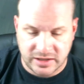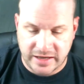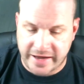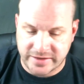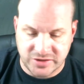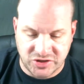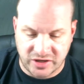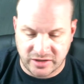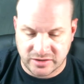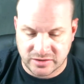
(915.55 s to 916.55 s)
Hasn't
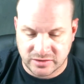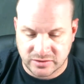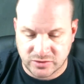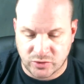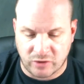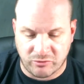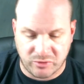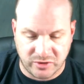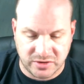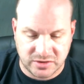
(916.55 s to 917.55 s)
changed. 12
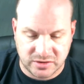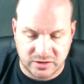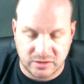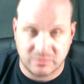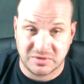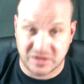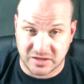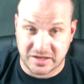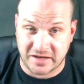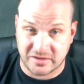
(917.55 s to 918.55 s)
points, but does
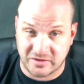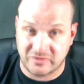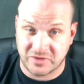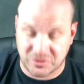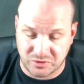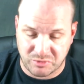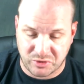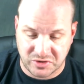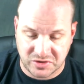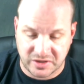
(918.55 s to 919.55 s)
act a victory
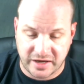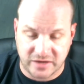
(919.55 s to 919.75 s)
point to your guy.